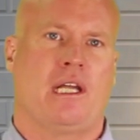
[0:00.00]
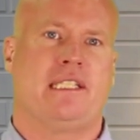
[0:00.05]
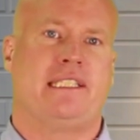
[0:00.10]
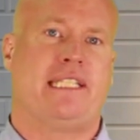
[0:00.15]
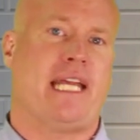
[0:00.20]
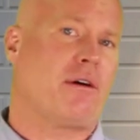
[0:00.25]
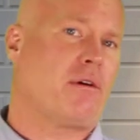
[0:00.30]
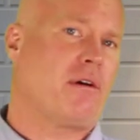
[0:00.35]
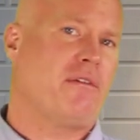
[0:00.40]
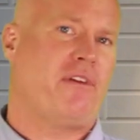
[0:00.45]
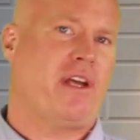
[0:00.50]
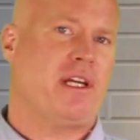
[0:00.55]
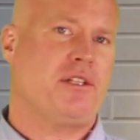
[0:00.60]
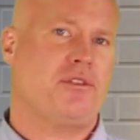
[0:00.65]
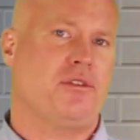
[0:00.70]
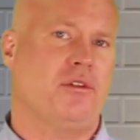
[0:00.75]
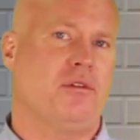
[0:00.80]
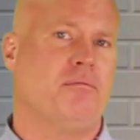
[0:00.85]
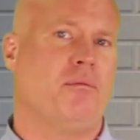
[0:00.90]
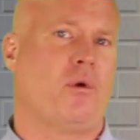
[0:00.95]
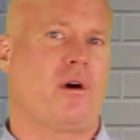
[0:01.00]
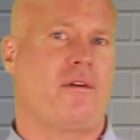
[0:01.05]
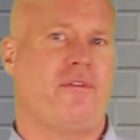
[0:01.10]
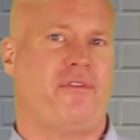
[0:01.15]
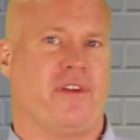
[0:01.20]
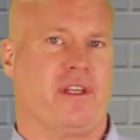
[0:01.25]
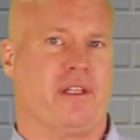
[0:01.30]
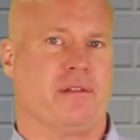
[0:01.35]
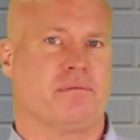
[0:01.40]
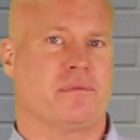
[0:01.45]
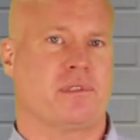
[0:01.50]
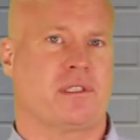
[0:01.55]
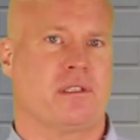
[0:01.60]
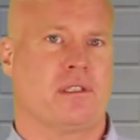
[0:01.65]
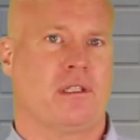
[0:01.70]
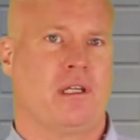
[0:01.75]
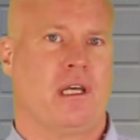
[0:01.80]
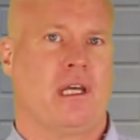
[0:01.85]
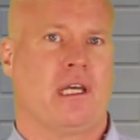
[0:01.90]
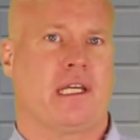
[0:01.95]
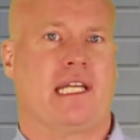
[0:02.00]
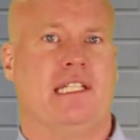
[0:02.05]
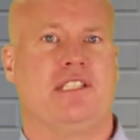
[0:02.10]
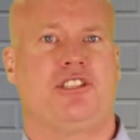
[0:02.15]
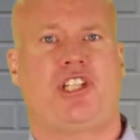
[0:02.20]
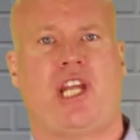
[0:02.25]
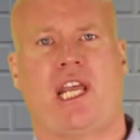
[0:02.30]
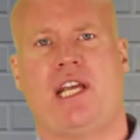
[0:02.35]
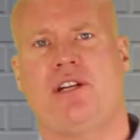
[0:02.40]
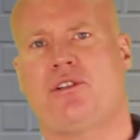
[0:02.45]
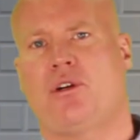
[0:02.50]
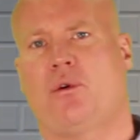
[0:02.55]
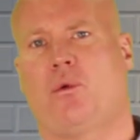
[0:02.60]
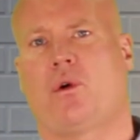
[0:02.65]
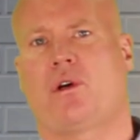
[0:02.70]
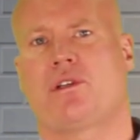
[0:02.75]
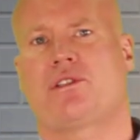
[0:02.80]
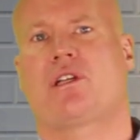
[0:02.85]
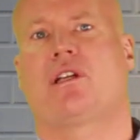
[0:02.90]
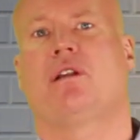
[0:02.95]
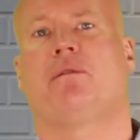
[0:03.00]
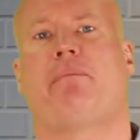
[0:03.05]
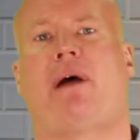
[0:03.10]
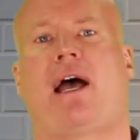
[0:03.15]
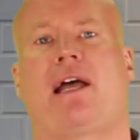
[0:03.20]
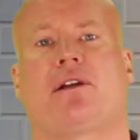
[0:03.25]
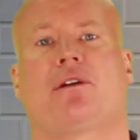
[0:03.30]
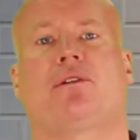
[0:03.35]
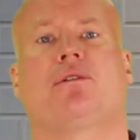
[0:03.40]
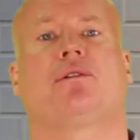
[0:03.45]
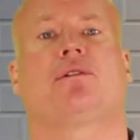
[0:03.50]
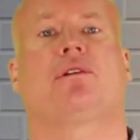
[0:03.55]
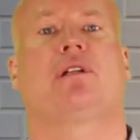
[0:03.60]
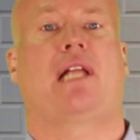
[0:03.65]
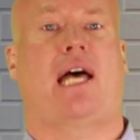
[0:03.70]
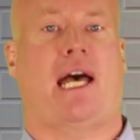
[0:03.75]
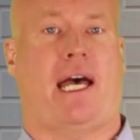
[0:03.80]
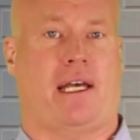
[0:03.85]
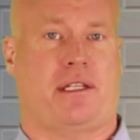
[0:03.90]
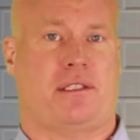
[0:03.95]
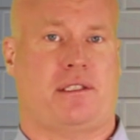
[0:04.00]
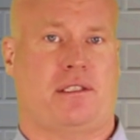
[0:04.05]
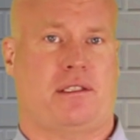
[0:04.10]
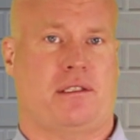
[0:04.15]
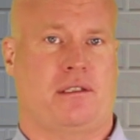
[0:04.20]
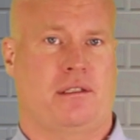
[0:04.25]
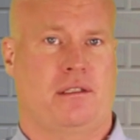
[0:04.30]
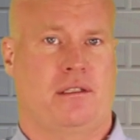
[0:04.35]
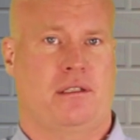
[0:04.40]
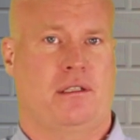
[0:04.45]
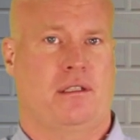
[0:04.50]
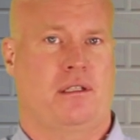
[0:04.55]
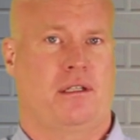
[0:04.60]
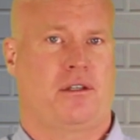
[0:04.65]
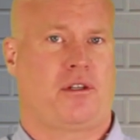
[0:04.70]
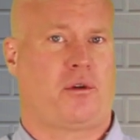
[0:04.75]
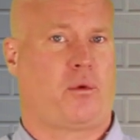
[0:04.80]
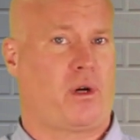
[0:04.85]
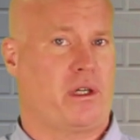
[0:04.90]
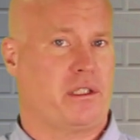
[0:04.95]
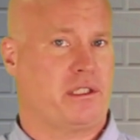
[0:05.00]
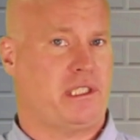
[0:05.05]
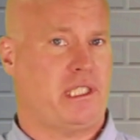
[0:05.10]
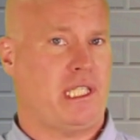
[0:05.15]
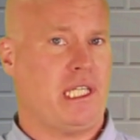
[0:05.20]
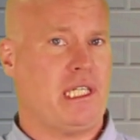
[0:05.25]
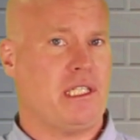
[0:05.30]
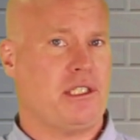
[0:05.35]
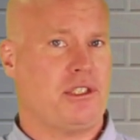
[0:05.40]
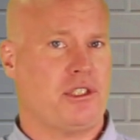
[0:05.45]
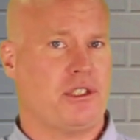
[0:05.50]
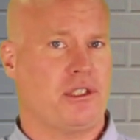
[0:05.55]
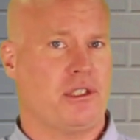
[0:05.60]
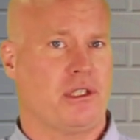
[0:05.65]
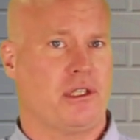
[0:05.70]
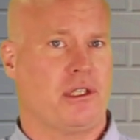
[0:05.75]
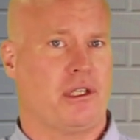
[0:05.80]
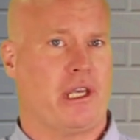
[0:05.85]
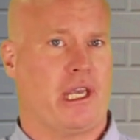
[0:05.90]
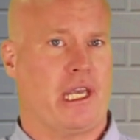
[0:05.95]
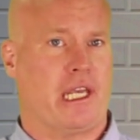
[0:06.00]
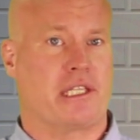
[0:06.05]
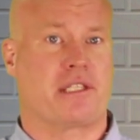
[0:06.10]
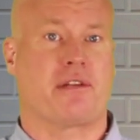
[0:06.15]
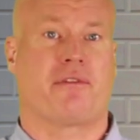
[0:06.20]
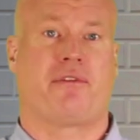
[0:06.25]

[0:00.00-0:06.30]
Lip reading: Derivational morphemes can change a word's grammatical class. The word teach is a